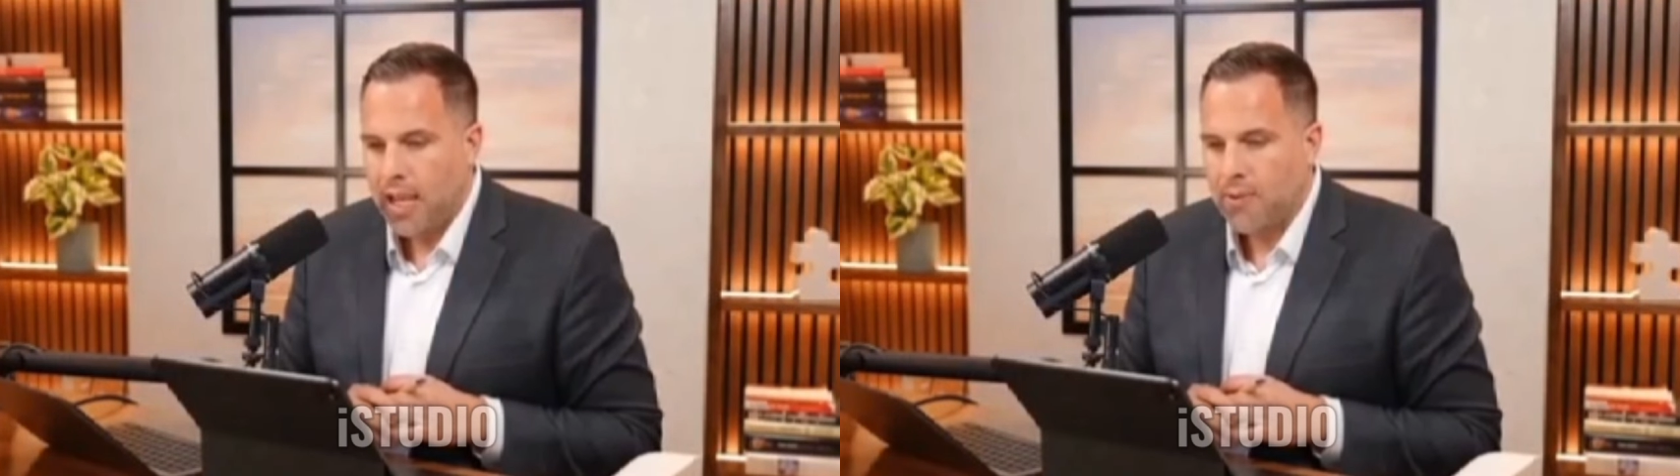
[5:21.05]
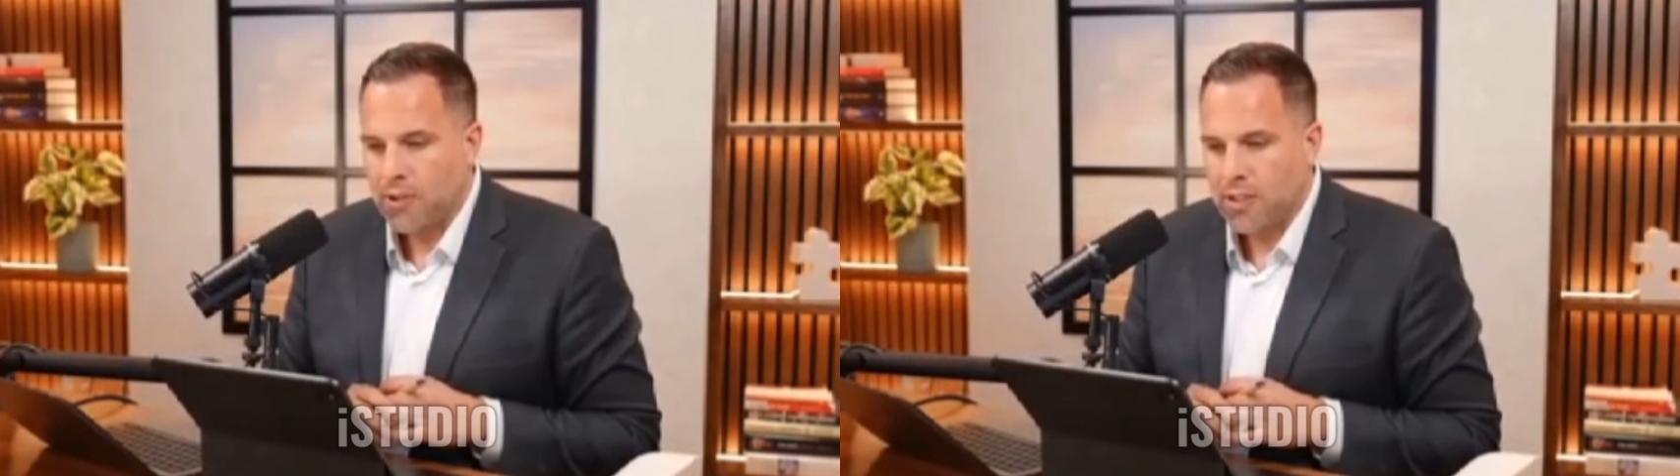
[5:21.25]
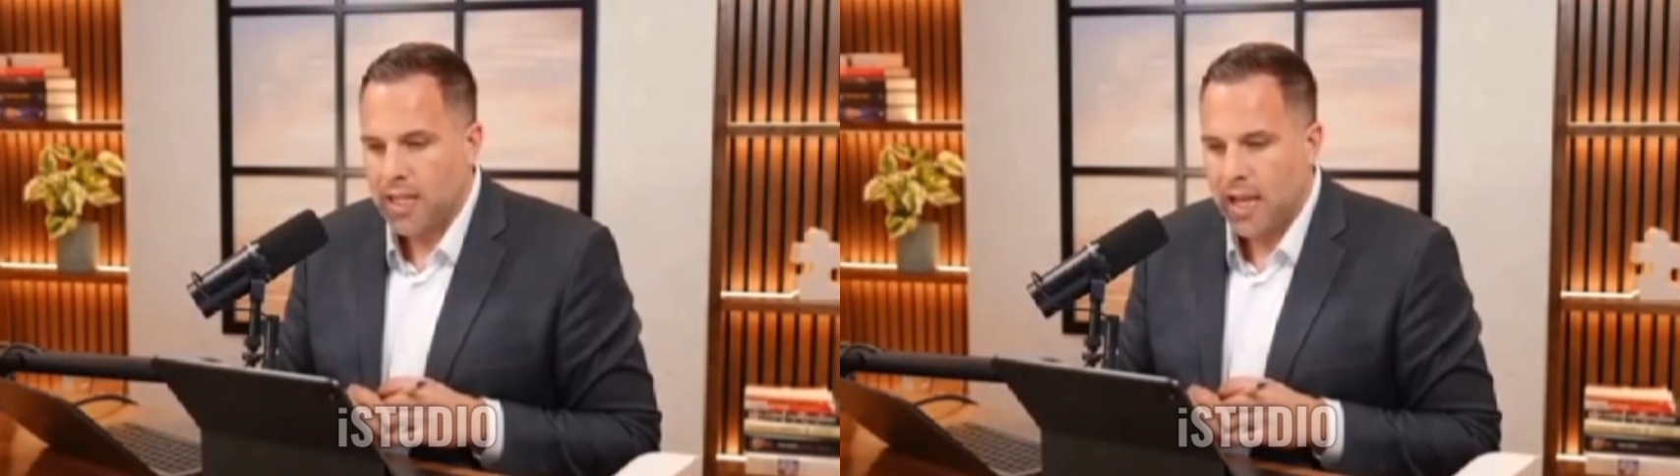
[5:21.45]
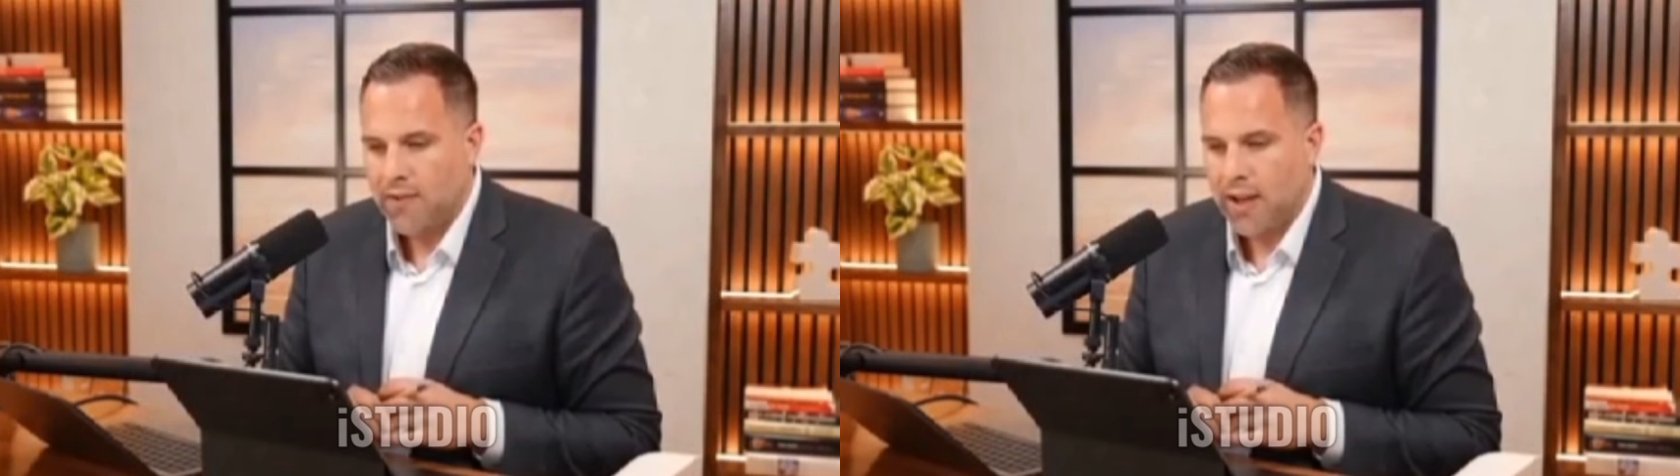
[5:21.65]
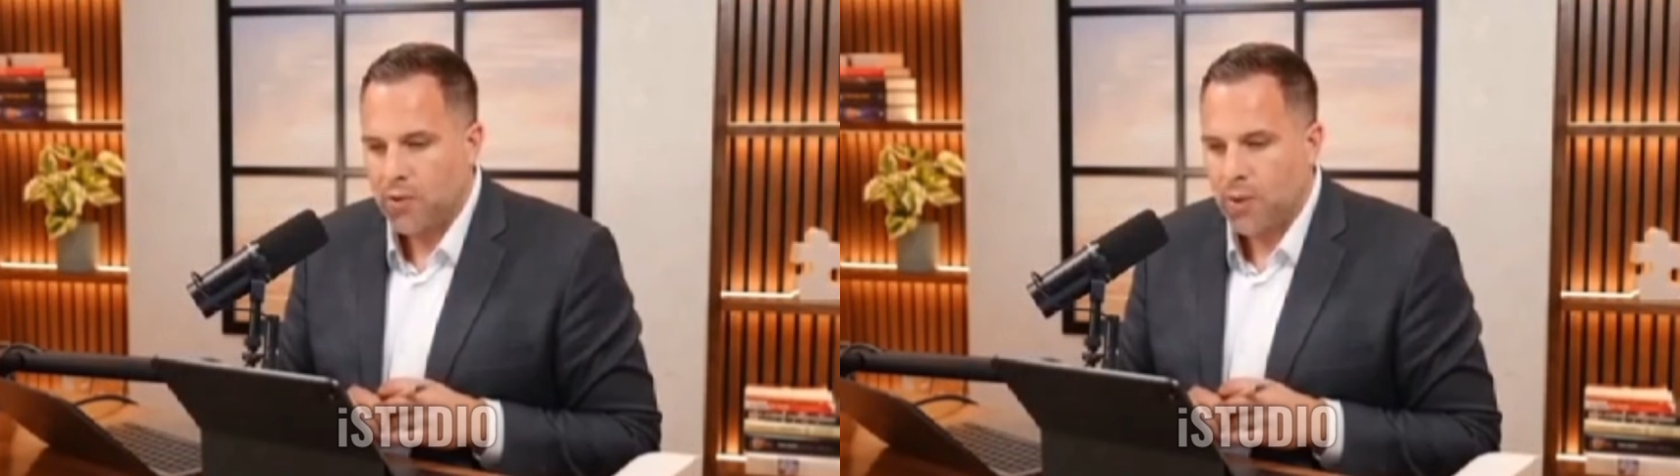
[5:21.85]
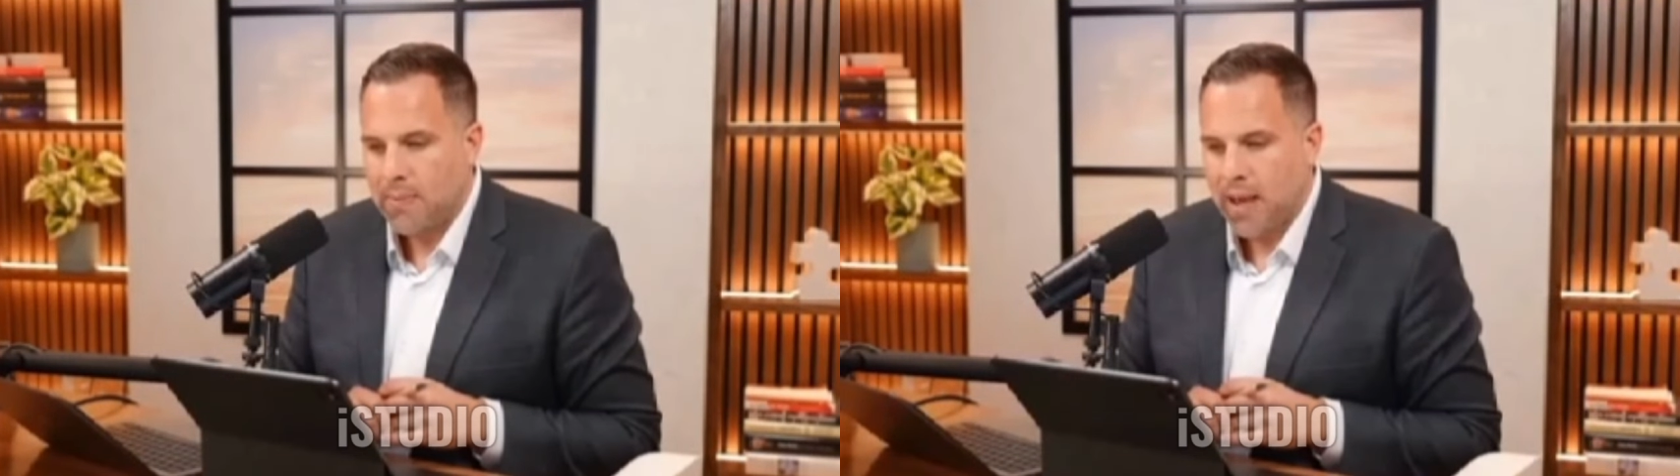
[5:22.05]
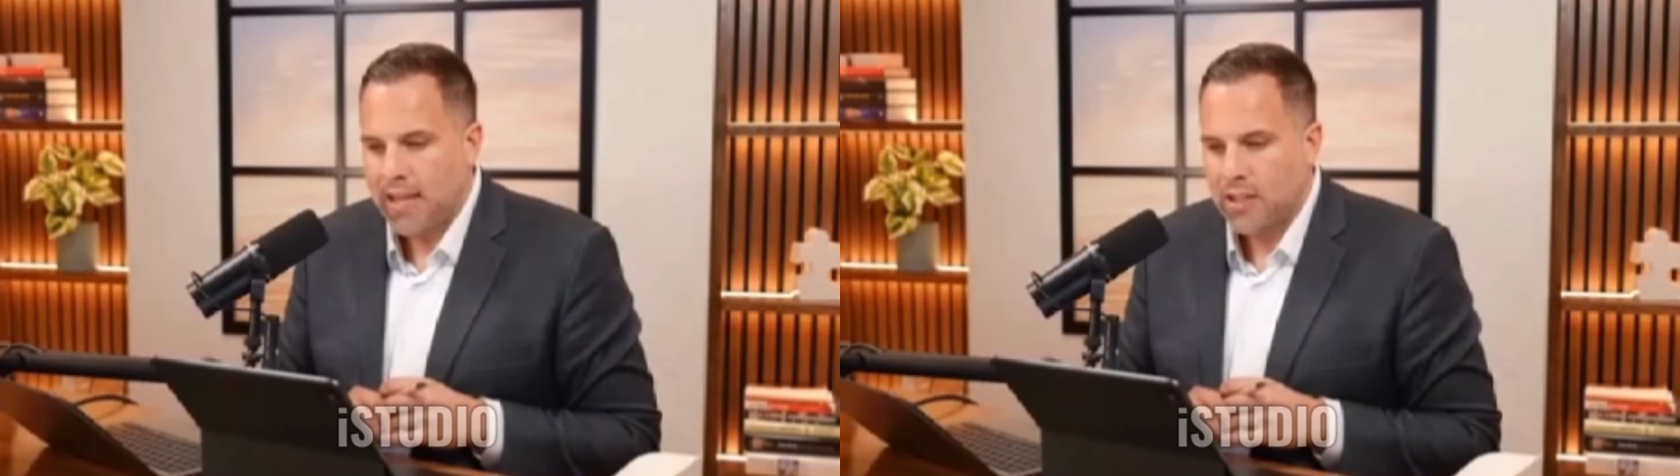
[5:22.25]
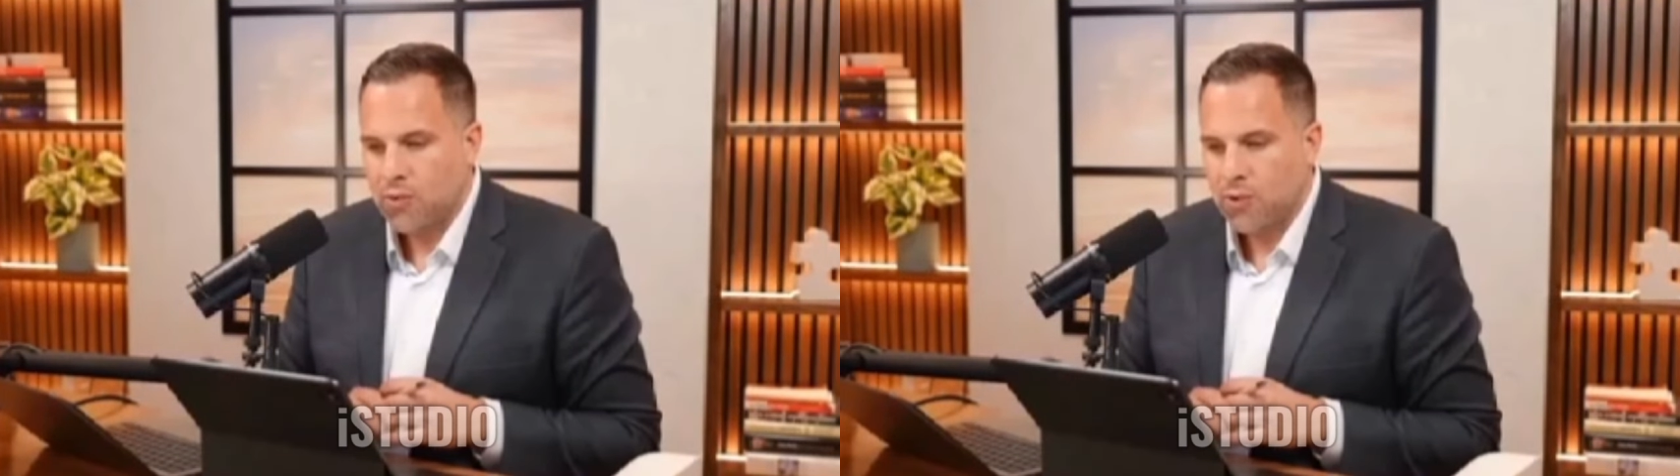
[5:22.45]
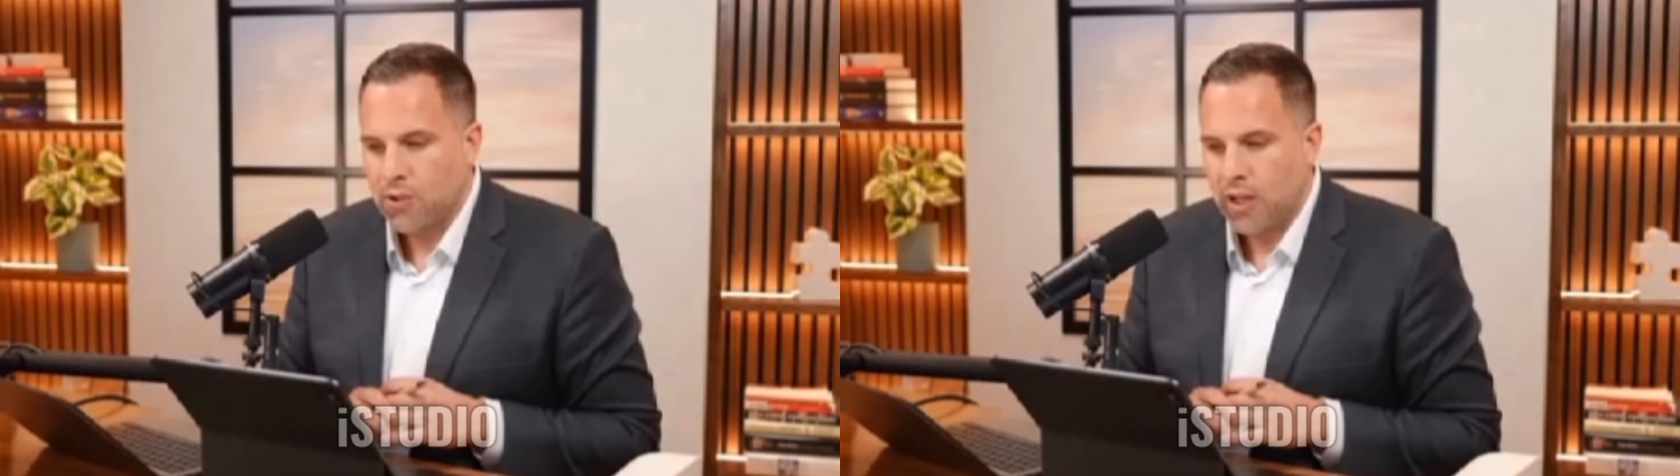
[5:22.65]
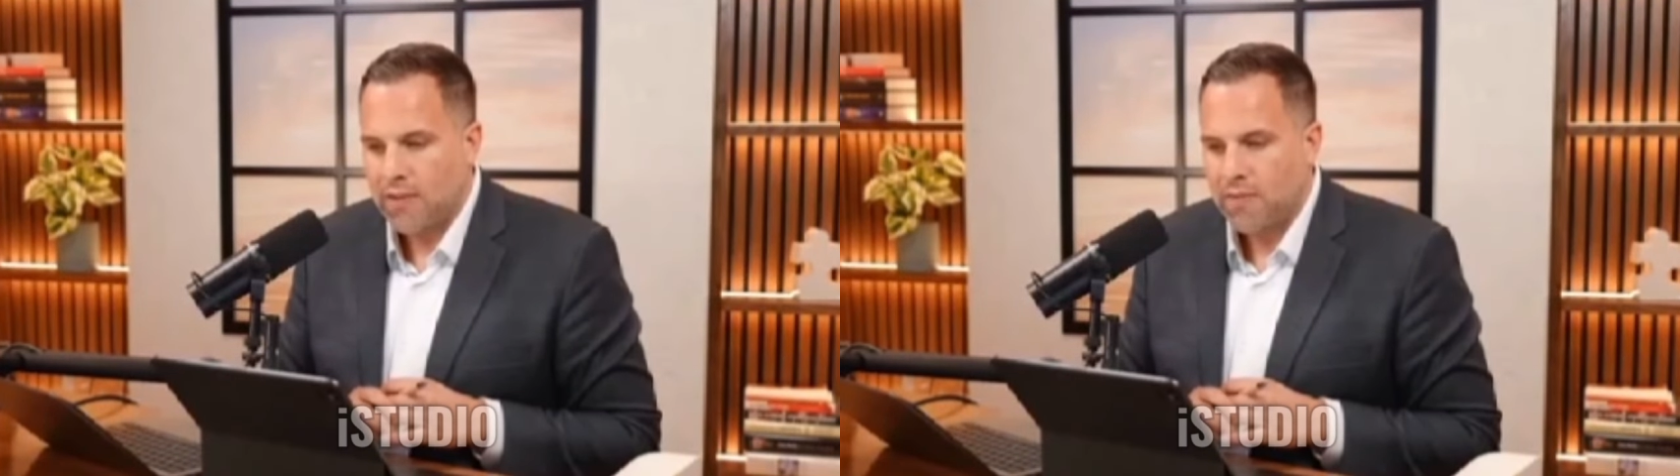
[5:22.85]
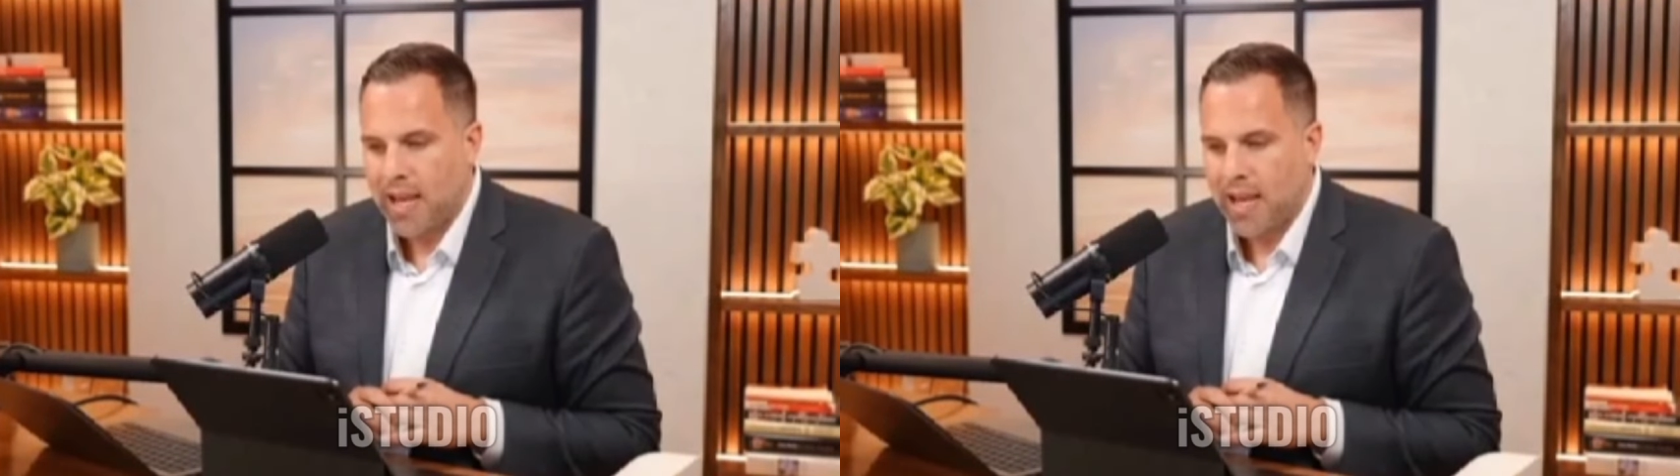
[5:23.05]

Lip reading: He wants to carve out a way back into royal life